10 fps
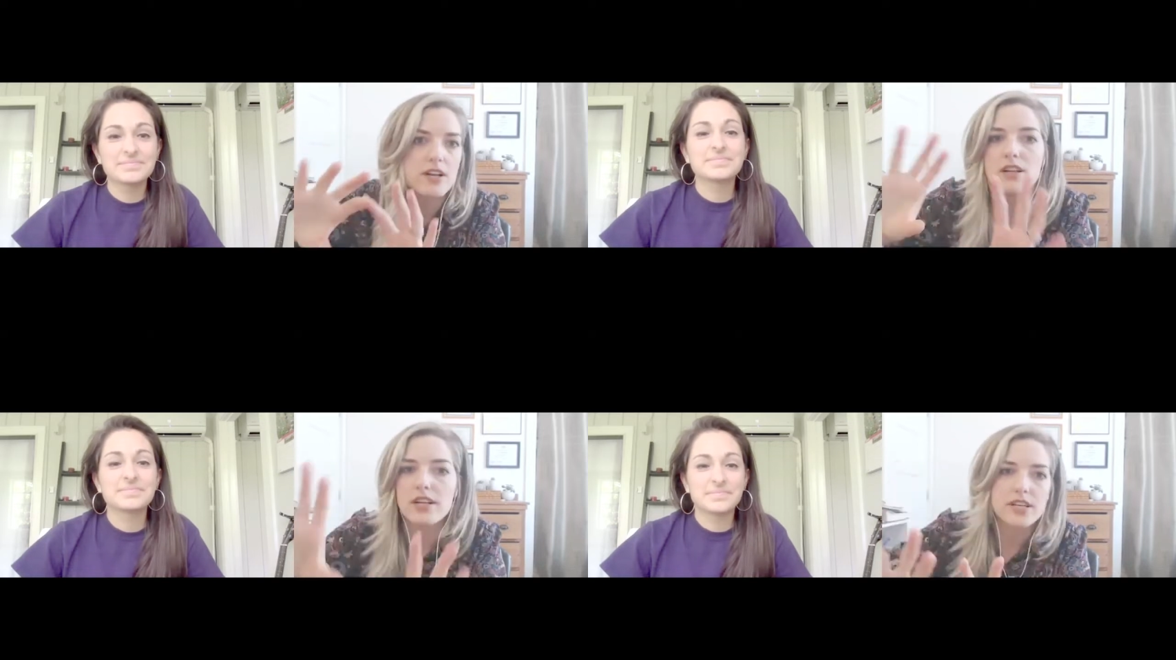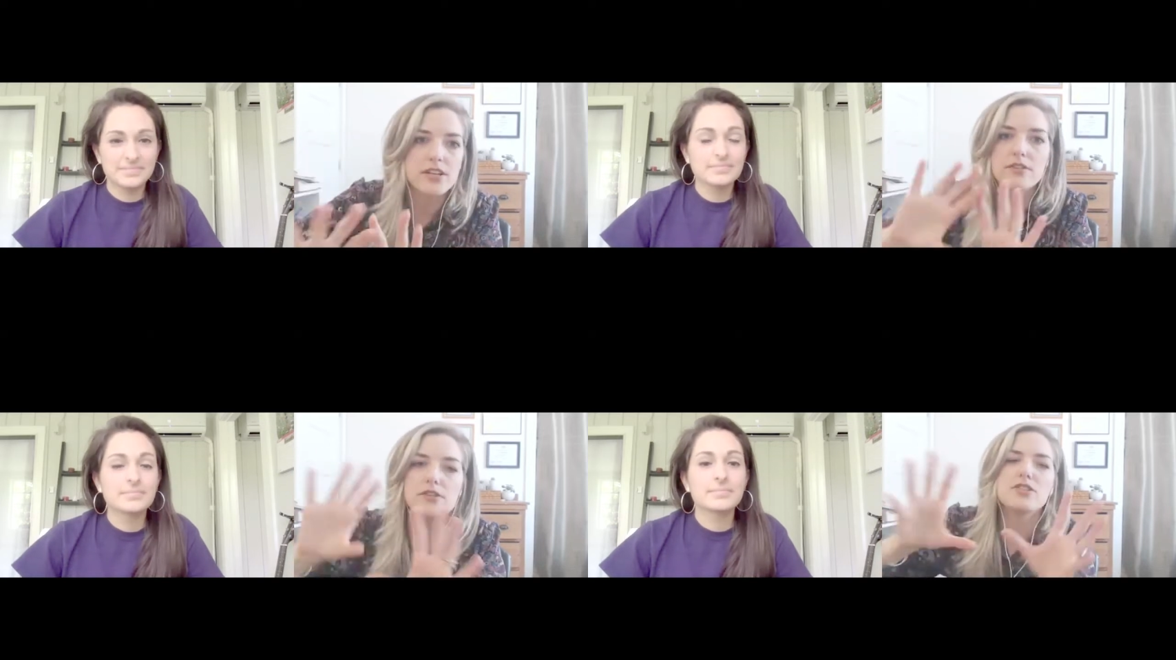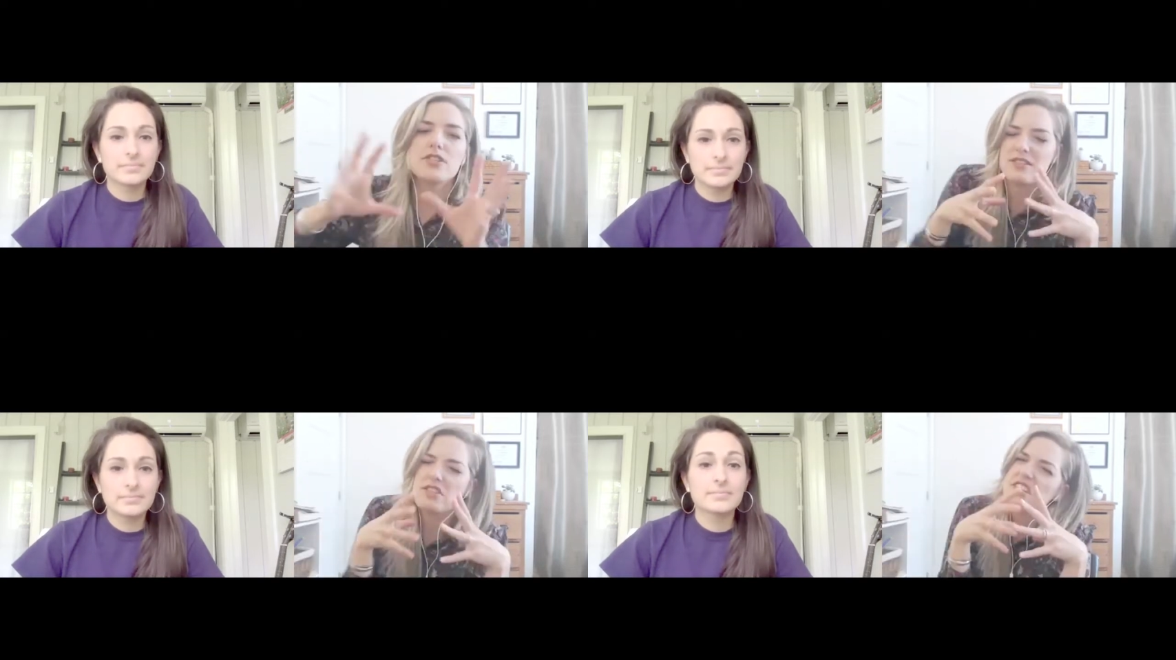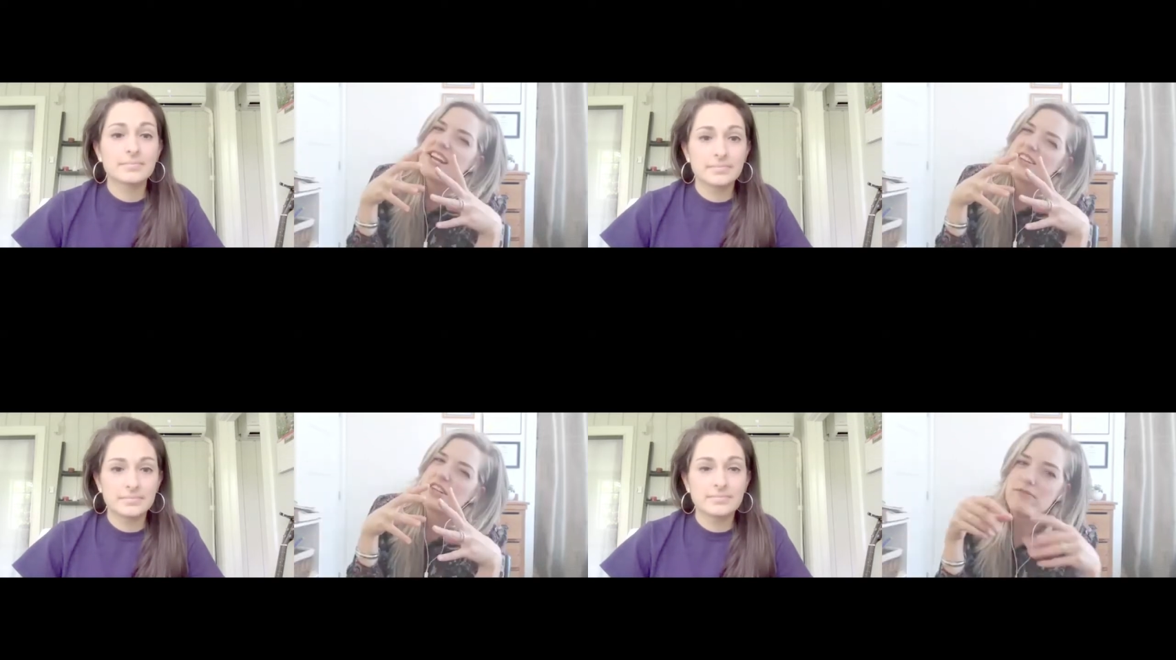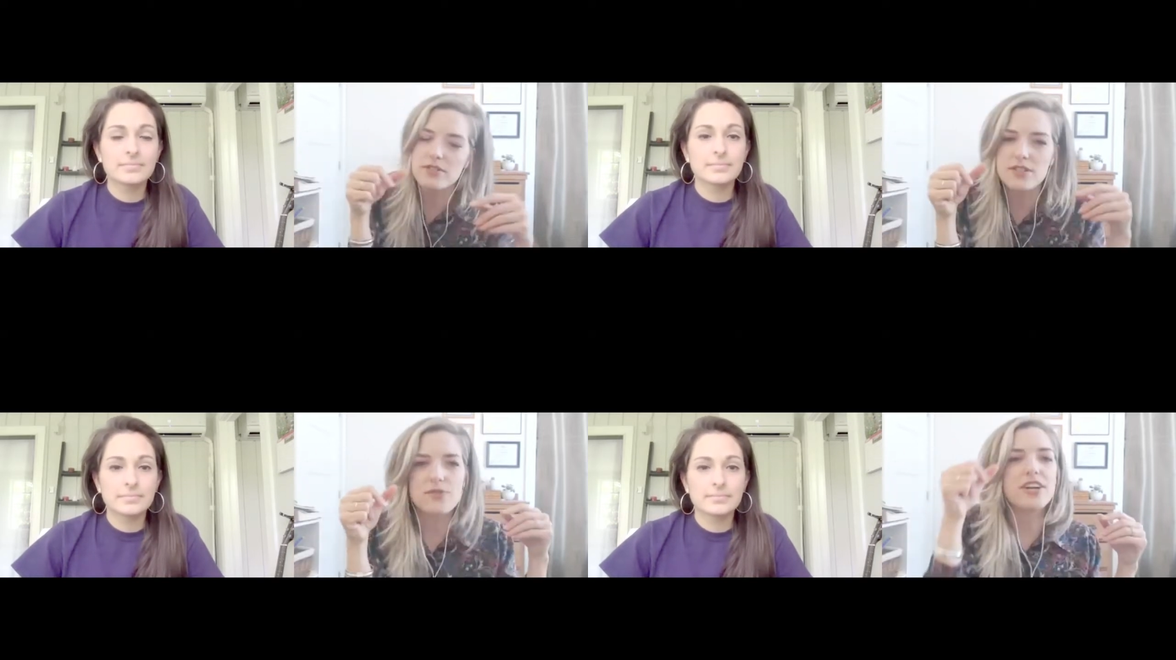Speaker 1: Like, you, you just stay in the comfort
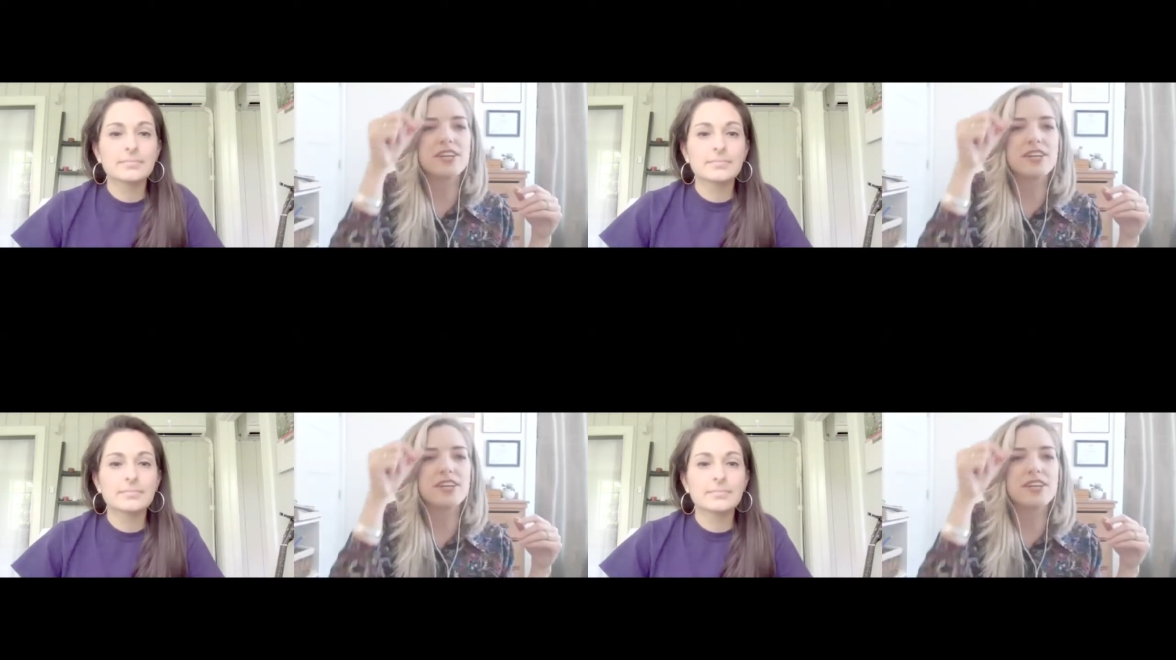zone, right?